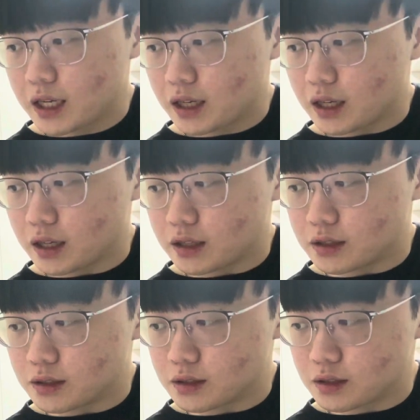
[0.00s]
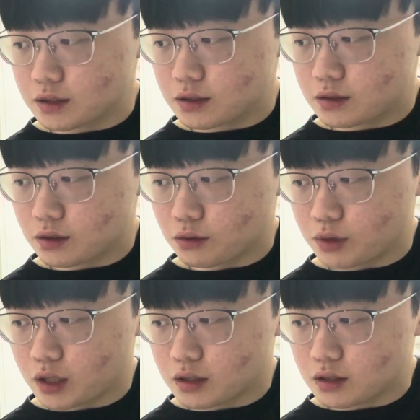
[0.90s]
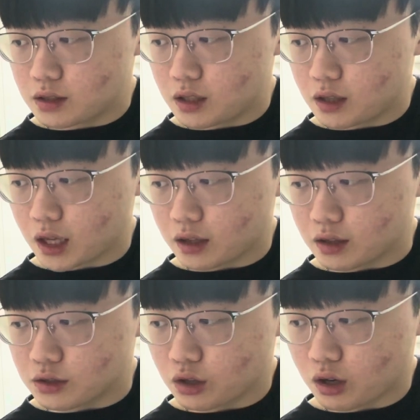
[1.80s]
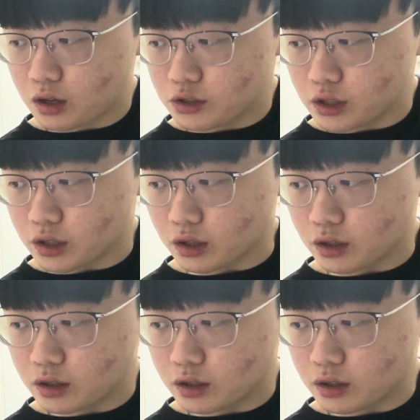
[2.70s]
and so we can see that the charge here